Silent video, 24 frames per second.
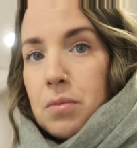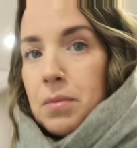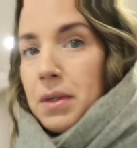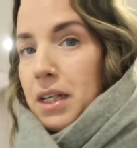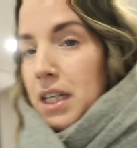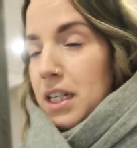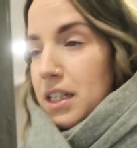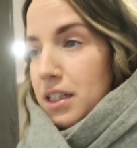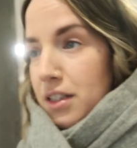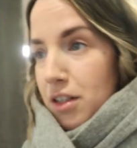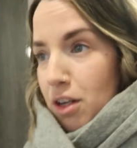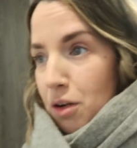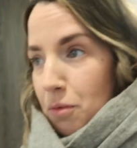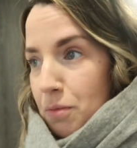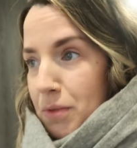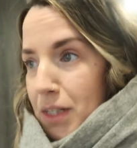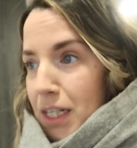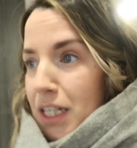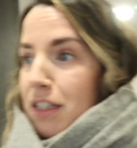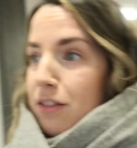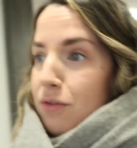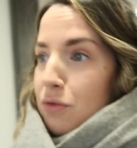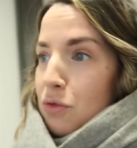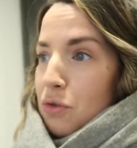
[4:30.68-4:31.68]
of the biggest
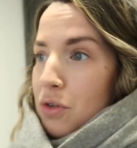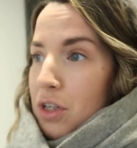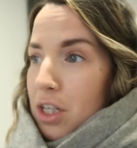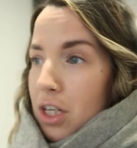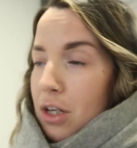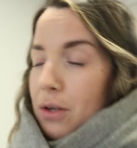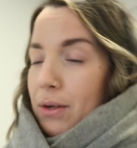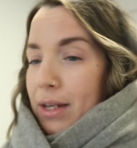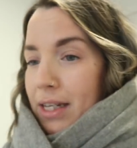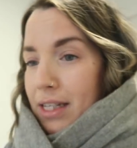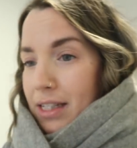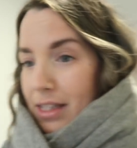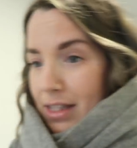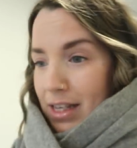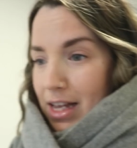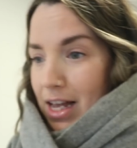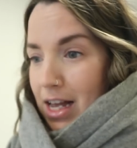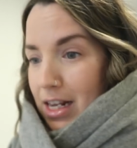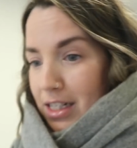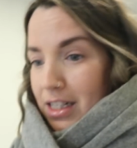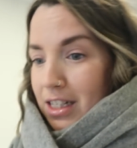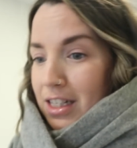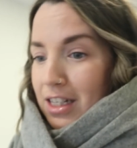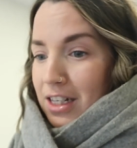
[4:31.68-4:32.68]
updates for you is
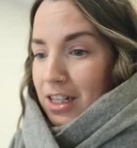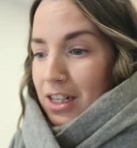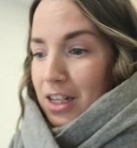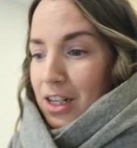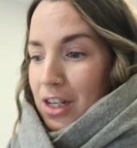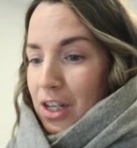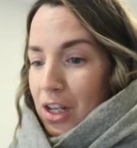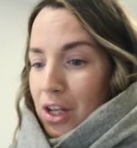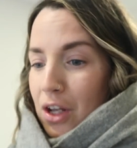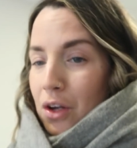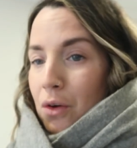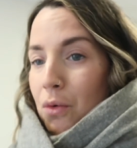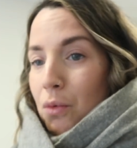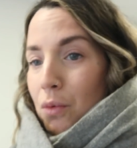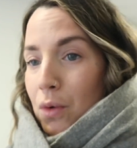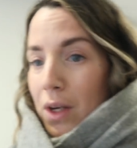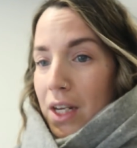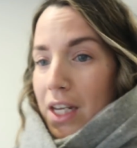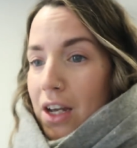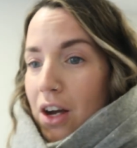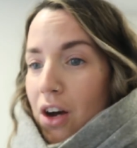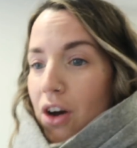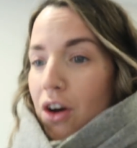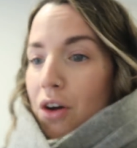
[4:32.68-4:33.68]
that
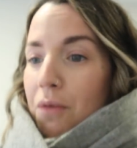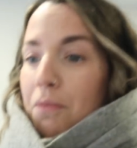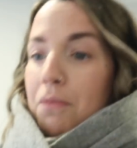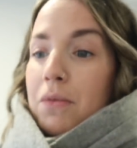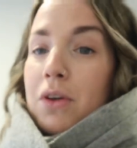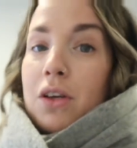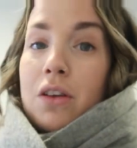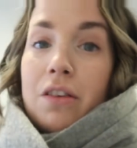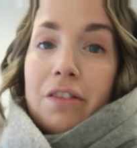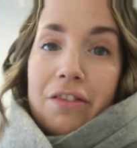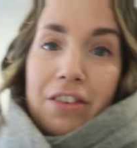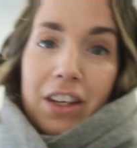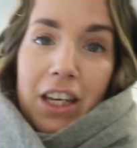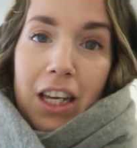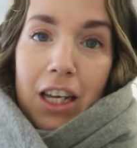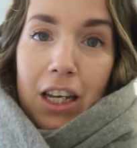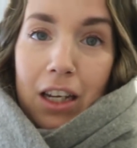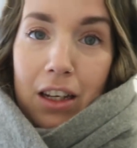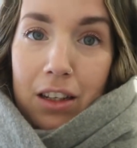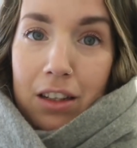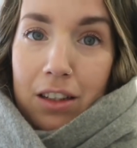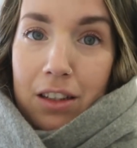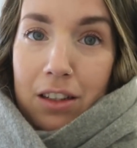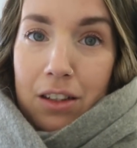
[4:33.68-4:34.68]
we are
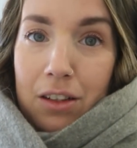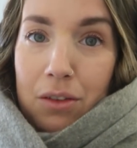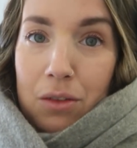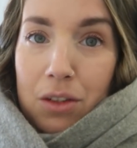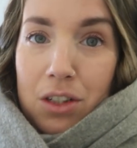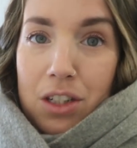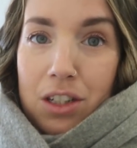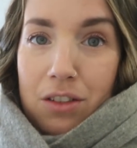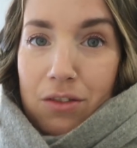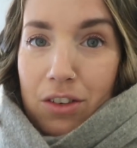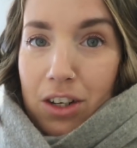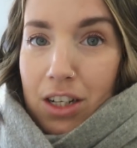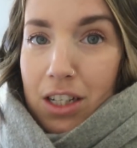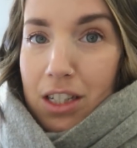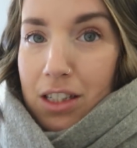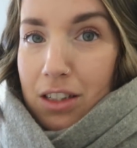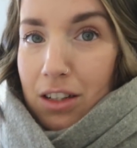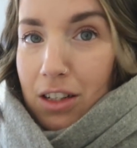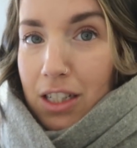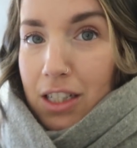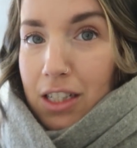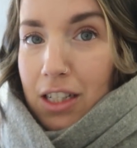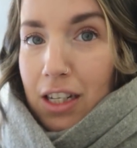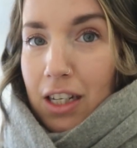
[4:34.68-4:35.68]
moving, which is very
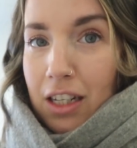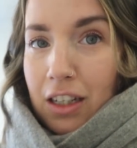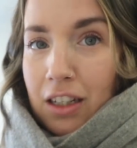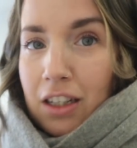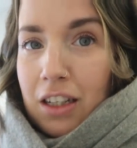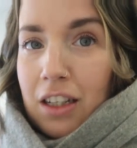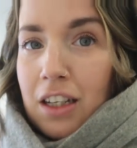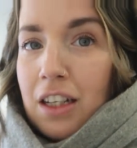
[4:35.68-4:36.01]
exciting.